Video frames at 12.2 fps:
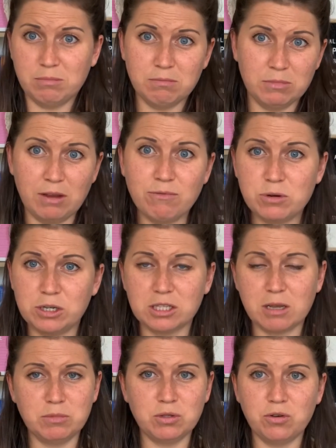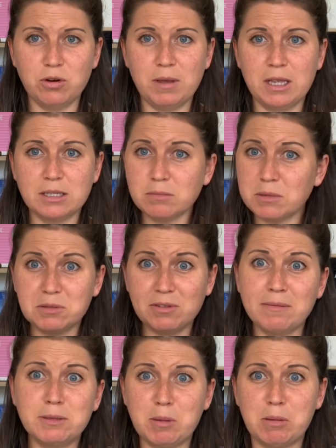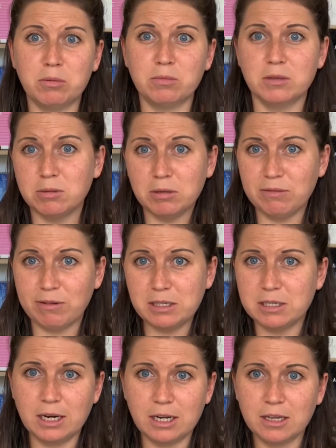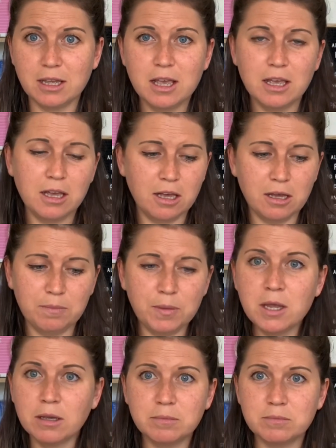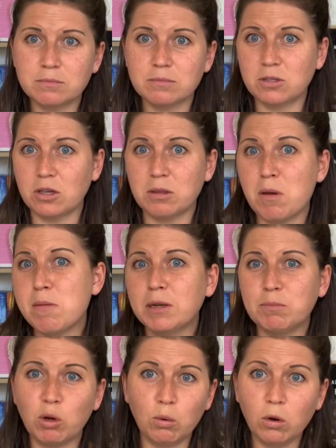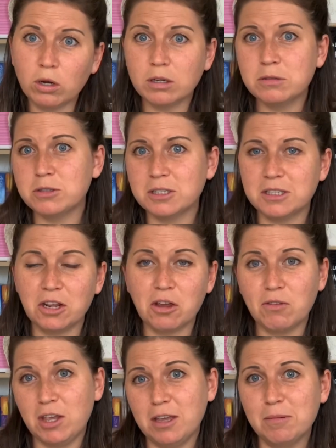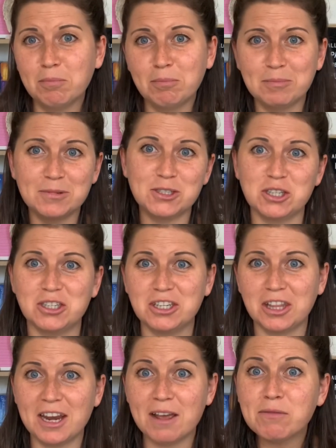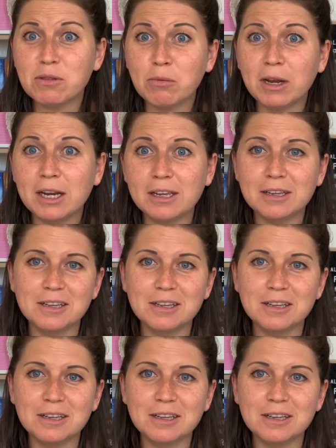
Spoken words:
Everyone just comes through to me, and sometimes famous people. It's really fascinating. So at the moment, Paul Walker is just sitting over here, just chilling out for the reading.